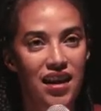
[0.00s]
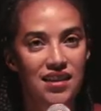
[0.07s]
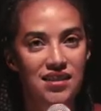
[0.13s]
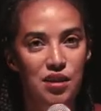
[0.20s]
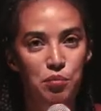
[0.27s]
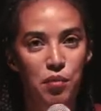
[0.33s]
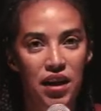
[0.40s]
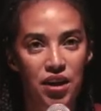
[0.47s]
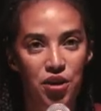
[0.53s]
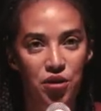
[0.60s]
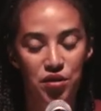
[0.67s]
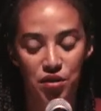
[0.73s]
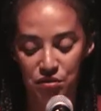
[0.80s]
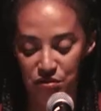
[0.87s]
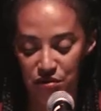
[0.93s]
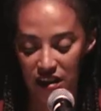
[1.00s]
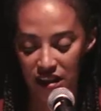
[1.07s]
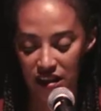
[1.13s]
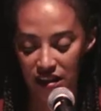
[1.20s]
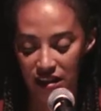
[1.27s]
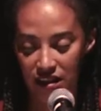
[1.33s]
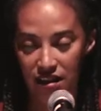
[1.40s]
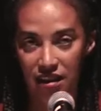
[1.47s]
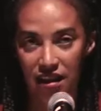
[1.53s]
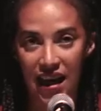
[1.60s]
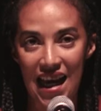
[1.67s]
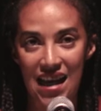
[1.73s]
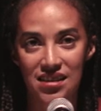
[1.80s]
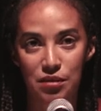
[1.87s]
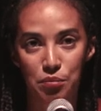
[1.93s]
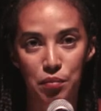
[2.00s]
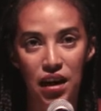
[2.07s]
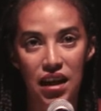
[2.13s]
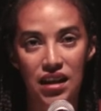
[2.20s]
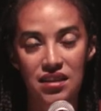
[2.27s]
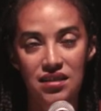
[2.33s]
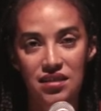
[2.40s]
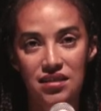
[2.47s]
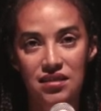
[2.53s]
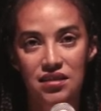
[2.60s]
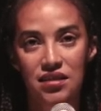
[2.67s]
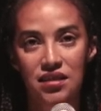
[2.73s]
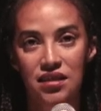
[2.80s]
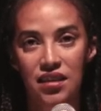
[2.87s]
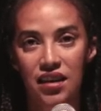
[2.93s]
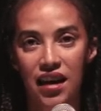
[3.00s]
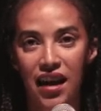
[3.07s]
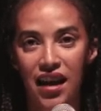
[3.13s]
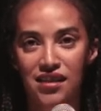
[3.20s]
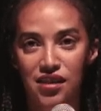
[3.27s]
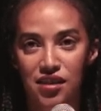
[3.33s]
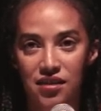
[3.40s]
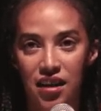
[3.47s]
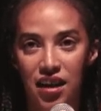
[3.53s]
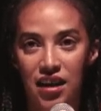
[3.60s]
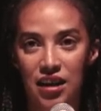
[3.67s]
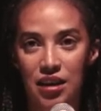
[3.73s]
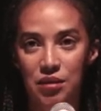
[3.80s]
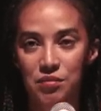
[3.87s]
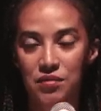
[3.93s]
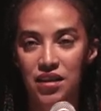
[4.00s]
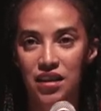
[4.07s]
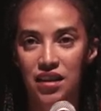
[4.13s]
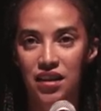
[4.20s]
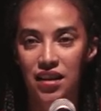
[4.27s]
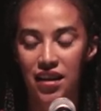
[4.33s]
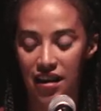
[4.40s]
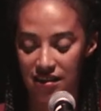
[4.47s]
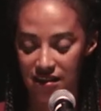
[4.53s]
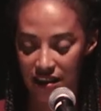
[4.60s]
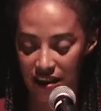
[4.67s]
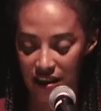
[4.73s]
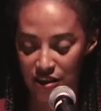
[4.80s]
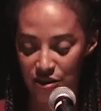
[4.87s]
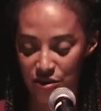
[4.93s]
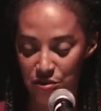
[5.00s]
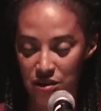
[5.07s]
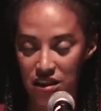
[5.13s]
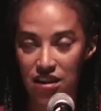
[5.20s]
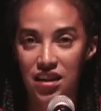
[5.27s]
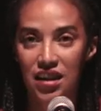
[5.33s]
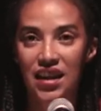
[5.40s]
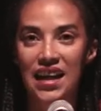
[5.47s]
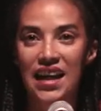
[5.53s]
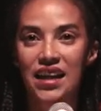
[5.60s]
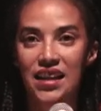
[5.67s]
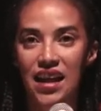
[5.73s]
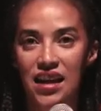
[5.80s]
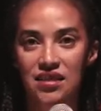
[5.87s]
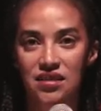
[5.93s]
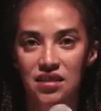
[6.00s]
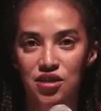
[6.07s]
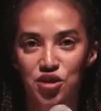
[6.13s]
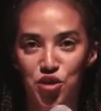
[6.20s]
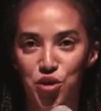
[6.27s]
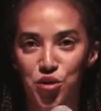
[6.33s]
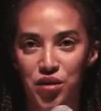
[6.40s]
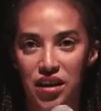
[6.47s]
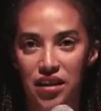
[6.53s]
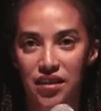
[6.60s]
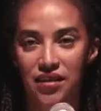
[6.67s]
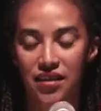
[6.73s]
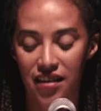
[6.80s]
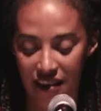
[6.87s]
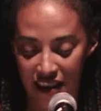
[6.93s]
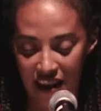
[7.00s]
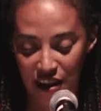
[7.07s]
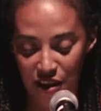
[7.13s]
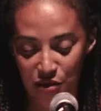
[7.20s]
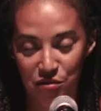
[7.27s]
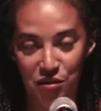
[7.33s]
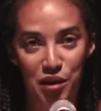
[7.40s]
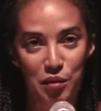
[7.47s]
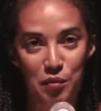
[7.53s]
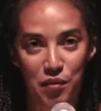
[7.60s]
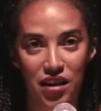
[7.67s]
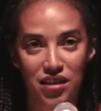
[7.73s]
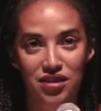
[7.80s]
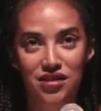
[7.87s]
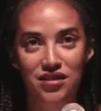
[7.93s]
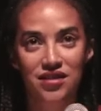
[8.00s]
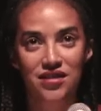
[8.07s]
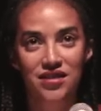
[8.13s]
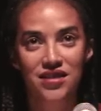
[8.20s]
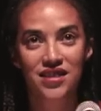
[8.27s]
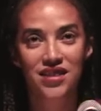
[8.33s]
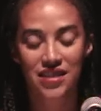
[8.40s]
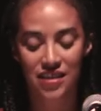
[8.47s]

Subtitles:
has a biography, has a place, has a time, has a history, and has a story. Yeah. Thank you very much.